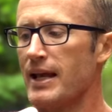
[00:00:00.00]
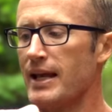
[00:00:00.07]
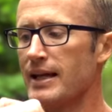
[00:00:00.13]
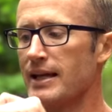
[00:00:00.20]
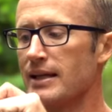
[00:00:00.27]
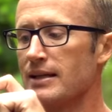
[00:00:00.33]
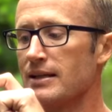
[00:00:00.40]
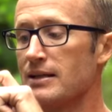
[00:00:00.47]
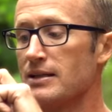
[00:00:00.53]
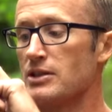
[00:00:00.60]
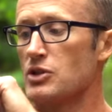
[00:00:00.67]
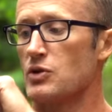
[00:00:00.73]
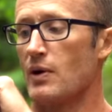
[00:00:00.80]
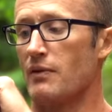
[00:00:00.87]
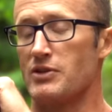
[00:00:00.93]

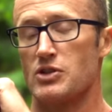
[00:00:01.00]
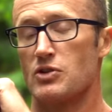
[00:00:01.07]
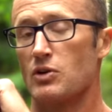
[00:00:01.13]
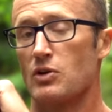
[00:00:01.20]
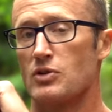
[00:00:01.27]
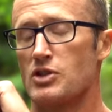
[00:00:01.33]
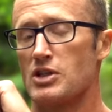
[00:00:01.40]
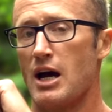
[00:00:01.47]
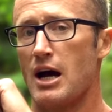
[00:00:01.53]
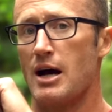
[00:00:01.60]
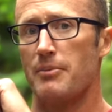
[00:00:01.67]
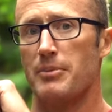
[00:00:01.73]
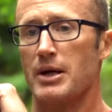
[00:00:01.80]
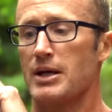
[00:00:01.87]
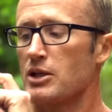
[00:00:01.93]
And you have a zero
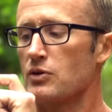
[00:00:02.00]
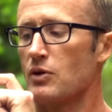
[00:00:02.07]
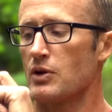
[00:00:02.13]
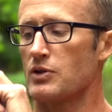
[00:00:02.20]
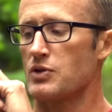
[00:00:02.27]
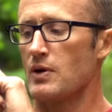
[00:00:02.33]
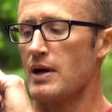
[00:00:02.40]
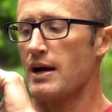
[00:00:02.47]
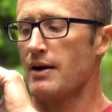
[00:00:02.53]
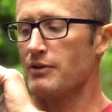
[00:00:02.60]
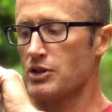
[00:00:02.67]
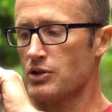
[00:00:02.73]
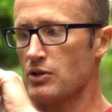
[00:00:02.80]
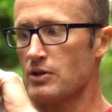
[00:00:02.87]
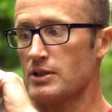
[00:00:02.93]
stop. You also have a
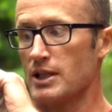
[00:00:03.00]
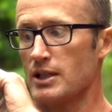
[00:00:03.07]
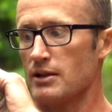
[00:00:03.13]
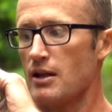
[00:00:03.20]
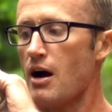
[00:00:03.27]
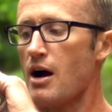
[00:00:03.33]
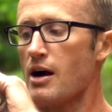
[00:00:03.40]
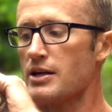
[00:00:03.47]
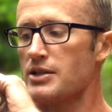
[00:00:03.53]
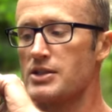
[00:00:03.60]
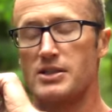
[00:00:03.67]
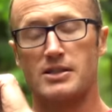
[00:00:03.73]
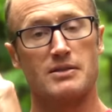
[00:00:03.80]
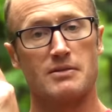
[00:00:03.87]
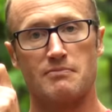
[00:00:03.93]
turret that
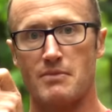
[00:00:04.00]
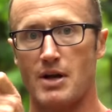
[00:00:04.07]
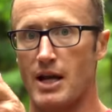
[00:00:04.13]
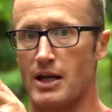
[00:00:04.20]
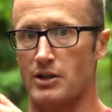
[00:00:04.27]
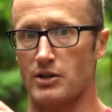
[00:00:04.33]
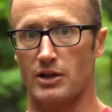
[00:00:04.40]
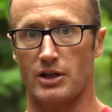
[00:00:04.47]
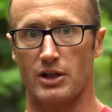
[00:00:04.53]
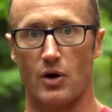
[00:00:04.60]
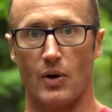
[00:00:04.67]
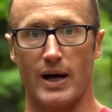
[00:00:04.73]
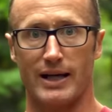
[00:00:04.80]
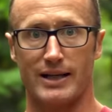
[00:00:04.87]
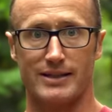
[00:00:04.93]
locks, and you can
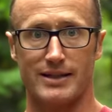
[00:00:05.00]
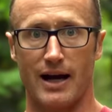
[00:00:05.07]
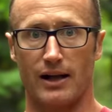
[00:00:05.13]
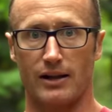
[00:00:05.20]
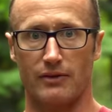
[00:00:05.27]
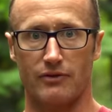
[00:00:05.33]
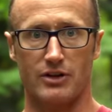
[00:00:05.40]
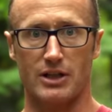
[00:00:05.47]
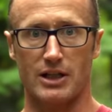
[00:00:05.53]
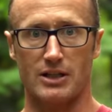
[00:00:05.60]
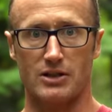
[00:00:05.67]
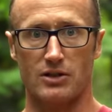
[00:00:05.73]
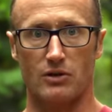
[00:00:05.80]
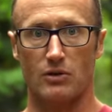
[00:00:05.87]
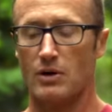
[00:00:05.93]
go ahead and dial if you
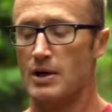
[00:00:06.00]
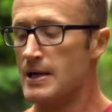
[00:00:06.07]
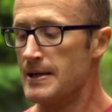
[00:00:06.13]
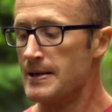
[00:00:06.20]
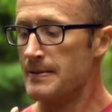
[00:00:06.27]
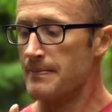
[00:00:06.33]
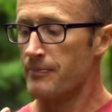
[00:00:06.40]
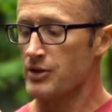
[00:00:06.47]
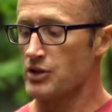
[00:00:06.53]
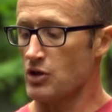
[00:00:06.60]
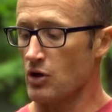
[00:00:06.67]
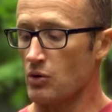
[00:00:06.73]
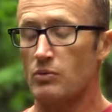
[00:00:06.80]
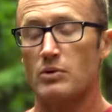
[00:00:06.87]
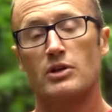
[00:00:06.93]
need to.
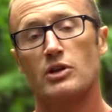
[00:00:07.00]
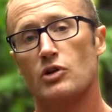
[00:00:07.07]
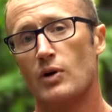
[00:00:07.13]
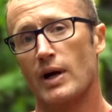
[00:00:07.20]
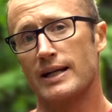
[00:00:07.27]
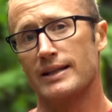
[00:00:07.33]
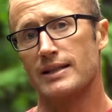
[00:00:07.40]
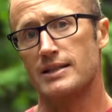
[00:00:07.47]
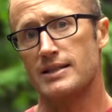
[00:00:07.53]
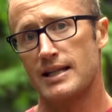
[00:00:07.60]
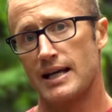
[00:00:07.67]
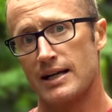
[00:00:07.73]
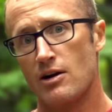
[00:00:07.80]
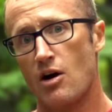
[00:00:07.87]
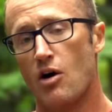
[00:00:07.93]
So crank this
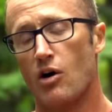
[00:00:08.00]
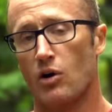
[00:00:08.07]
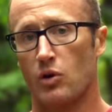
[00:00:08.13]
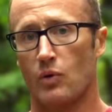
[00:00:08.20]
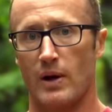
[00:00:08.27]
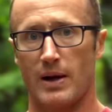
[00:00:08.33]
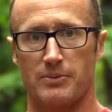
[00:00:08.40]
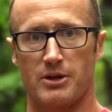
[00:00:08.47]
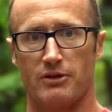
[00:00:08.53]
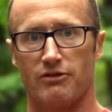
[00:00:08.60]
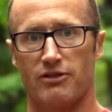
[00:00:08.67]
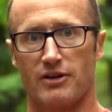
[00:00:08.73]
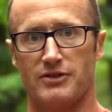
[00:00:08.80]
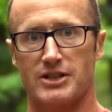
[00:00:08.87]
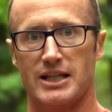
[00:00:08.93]
thing all the way up to
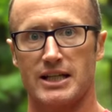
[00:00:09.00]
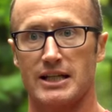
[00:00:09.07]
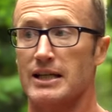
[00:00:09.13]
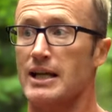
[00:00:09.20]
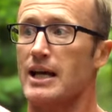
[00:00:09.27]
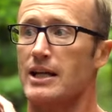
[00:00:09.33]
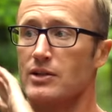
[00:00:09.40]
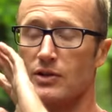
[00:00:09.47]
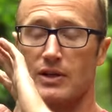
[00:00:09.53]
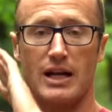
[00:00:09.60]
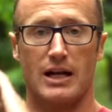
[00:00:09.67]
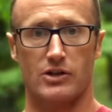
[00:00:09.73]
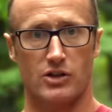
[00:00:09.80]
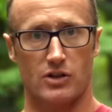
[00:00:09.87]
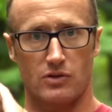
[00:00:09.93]
15, and you can
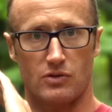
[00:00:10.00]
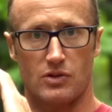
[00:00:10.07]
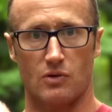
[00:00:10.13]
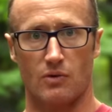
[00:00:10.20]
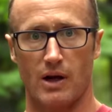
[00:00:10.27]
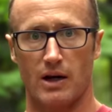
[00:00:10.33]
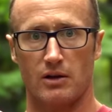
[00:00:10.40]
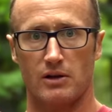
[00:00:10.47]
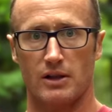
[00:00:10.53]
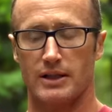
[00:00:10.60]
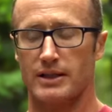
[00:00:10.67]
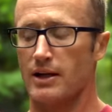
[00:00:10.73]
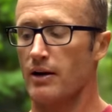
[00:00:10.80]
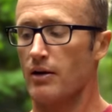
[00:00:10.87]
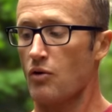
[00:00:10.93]
actually use the reticle
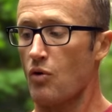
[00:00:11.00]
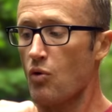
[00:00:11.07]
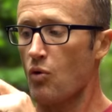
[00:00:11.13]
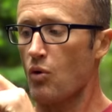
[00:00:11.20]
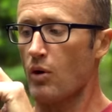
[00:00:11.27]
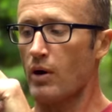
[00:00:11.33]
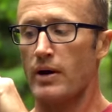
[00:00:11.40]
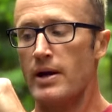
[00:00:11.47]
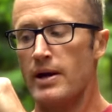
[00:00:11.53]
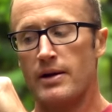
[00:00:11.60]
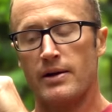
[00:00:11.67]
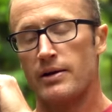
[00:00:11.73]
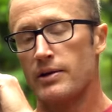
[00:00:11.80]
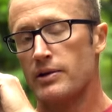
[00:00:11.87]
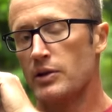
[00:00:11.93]
in there, or
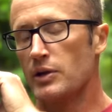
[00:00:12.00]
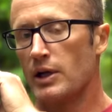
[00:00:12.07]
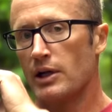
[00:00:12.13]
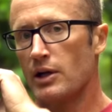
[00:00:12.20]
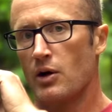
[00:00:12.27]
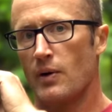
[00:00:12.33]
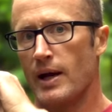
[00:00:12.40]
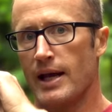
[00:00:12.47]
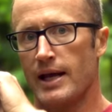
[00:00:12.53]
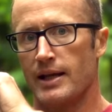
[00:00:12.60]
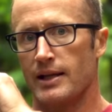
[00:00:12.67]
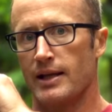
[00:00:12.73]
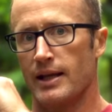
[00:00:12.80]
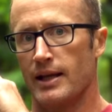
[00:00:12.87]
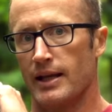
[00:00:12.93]
you can go
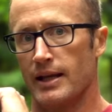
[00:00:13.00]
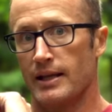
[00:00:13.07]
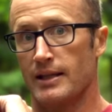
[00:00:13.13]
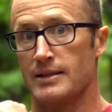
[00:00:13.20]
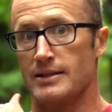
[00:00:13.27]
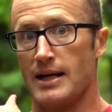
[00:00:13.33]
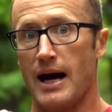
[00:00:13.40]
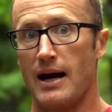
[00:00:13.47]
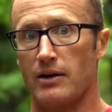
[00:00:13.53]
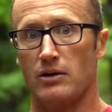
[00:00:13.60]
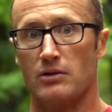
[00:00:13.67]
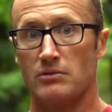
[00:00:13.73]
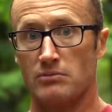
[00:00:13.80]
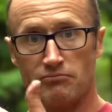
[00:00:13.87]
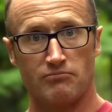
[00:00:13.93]
ahead and
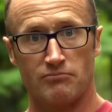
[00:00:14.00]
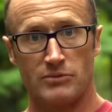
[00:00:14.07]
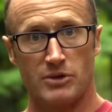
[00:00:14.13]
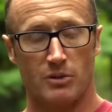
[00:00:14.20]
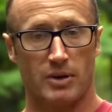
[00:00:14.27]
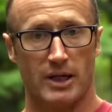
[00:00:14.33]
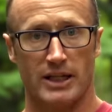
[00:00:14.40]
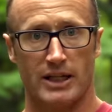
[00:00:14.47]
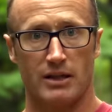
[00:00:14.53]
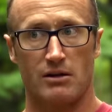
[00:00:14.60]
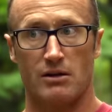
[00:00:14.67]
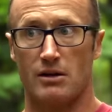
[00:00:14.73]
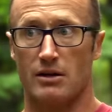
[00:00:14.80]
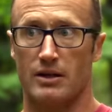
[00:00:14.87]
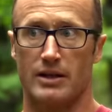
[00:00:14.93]
dial depending
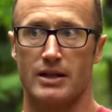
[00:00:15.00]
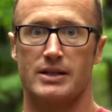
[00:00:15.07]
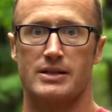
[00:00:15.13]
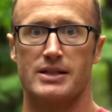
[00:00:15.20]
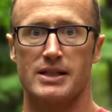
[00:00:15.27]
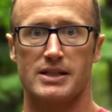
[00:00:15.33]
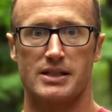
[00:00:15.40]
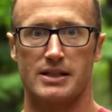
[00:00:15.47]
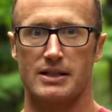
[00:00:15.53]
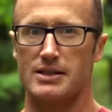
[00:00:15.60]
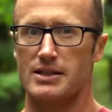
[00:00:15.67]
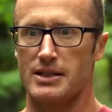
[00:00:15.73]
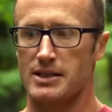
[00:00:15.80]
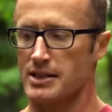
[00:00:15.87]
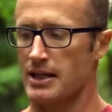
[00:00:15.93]
on
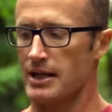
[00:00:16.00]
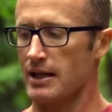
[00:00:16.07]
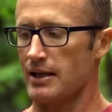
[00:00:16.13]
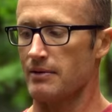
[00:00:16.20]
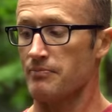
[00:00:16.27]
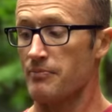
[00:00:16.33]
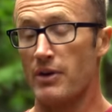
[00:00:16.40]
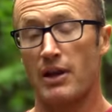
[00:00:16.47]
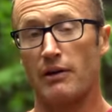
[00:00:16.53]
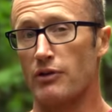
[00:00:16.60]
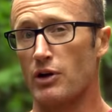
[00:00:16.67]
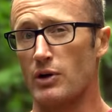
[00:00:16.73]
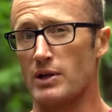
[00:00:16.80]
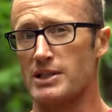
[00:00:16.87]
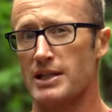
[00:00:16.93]
distance. Because again,
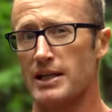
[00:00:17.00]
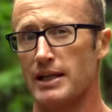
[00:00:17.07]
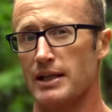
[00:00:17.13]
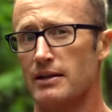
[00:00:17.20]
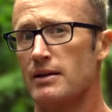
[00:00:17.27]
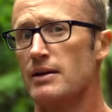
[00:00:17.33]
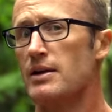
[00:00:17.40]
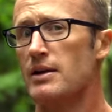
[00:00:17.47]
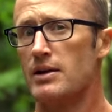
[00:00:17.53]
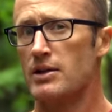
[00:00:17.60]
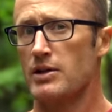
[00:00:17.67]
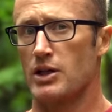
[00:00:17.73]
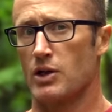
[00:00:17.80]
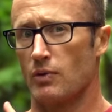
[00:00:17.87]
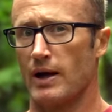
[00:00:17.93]
if you're at 10,
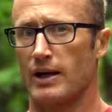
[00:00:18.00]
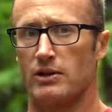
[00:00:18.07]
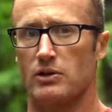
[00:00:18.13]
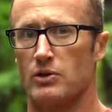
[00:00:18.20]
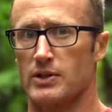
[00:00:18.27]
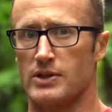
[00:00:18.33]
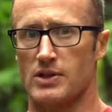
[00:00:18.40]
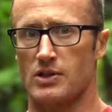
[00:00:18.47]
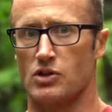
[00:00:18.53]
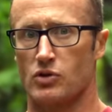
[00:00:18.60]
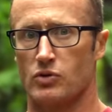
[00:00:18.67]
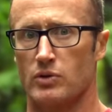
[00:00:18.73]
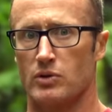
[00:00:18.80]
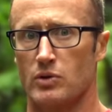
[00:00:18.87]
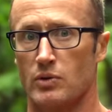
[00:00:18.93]
your reticle isn't
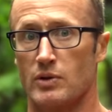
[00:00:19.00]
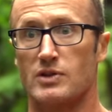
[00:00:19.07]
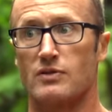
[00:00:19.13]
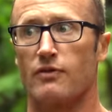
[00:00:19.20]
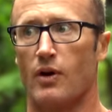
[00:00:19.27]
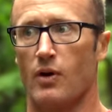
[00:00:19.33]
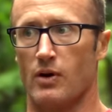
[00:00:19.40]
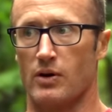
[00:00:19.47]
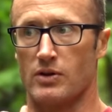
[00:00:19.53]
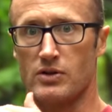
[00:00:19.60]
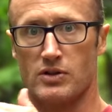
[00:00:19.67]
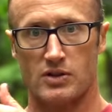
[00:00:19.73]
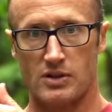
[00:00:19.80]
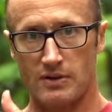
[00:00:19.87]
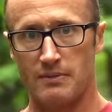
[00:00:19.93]
true as far
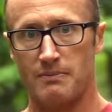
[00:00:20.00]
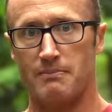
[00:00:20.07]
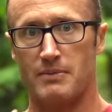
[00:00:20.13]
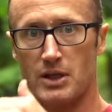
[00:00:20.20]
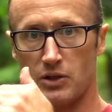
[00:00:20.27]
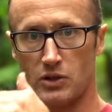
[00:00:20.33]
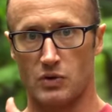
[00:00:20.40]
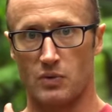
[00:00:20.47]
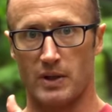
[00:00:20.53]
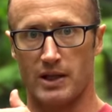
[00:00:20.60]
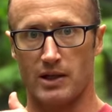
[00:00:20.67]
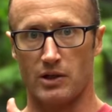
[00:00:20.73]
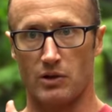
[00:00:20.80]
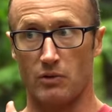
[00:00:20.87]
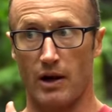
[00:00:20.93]
as mils
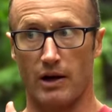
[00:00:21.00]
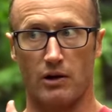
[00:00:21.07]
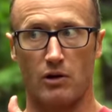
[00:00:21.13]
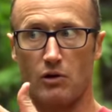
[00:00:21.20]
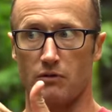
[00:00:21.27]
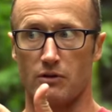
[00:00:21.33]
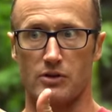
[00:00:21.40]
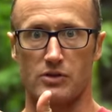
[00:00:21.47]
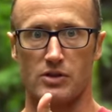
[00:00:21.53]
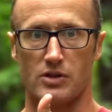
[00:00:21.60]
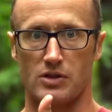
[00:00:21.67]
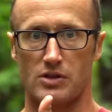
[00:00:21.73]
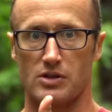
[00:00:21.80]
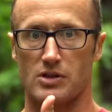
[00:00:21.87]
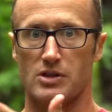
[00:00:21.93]
within your reticle
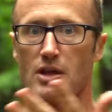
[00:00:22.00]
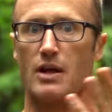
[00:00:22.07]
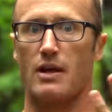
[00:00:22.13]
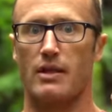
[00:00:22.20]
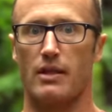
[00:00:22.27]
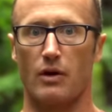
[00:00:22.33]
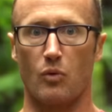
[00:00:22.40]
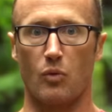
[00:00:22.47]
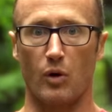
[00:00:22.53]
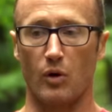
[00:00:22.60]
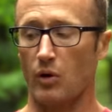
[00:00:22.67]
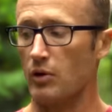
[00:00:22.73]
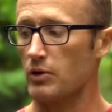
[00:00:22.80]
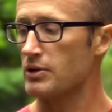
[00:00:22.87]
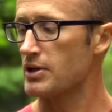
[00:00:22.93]
versus the
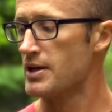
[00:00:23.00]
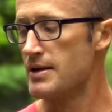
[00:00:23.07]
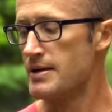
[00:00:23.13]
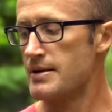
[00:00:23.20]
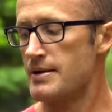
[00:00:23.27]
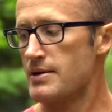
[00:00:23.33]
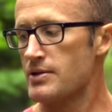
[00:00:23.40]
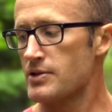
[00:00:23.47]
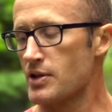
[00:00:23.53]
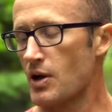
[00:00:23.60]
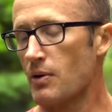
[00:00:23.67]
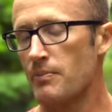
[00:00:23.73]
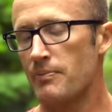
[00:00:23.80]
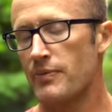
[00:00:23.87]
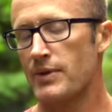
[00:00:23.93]
world.
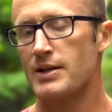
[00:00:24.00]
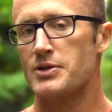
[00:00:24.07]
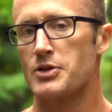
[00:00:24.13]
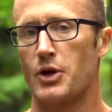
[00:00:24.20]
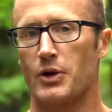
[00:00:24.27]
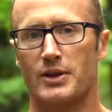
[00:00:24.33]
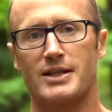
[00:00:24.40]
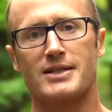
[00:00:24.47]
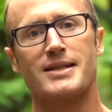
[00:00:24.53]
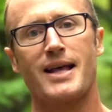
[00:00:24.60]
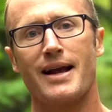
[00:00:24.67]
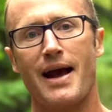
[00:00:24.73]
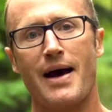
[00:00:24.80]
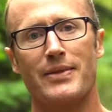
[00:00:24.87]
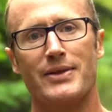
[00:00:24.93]
So took this
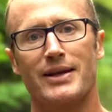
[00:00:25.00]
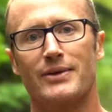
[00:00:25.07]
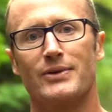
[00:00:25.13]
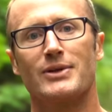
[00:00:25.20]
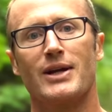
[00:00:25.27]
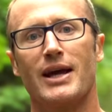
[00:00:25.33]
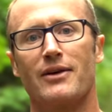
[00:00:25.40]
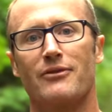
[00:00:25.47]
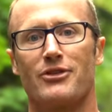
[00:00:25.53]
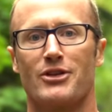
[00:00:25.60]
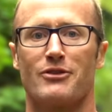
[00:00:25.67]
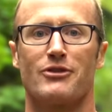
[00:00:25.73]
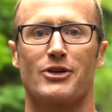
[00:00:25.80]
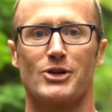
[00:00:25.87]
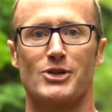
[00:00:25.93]
thing out the other day for
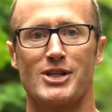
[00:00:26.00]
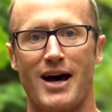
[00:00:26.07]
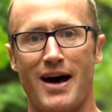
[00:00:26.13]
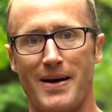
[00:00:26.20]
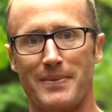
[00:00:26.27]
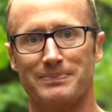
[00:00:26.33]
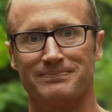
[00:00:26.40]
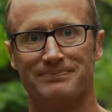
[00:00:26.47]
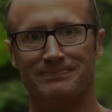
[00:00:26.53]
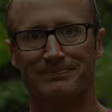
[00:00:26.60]
the first time.